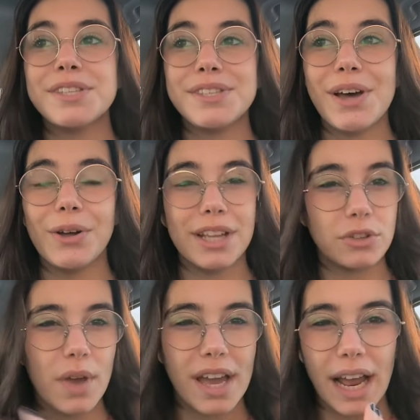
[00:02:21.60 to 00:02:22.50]
So
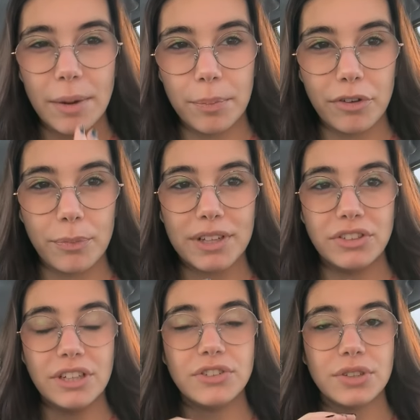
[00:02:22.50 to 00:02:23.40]
that's why I kind of puff my
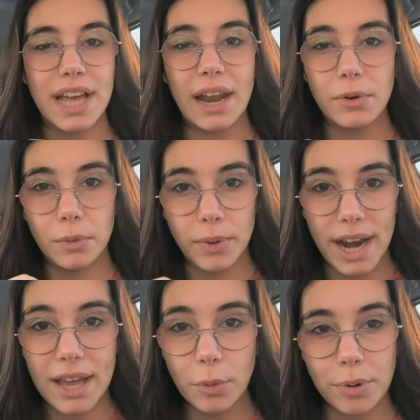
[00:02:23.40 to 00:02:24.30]
cheeks so that
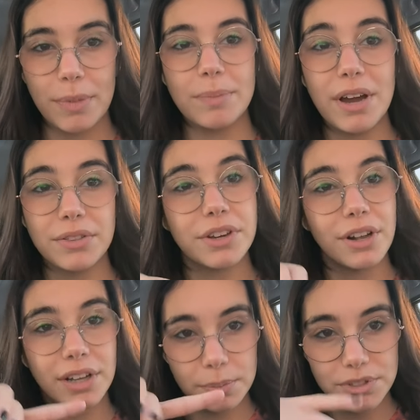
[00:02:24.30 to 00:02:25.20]
when I open my mouth, it
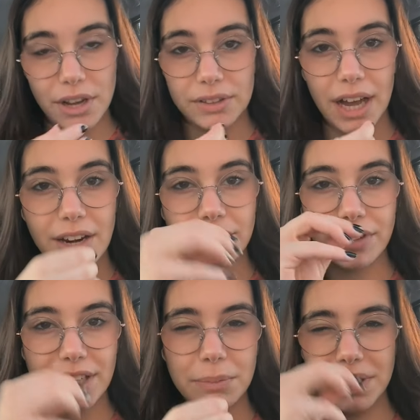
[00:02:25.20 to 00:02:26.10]
all comes out kind of
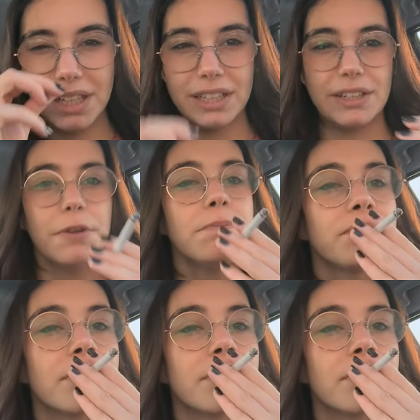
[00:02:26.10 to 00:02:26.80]
in the middle, you know?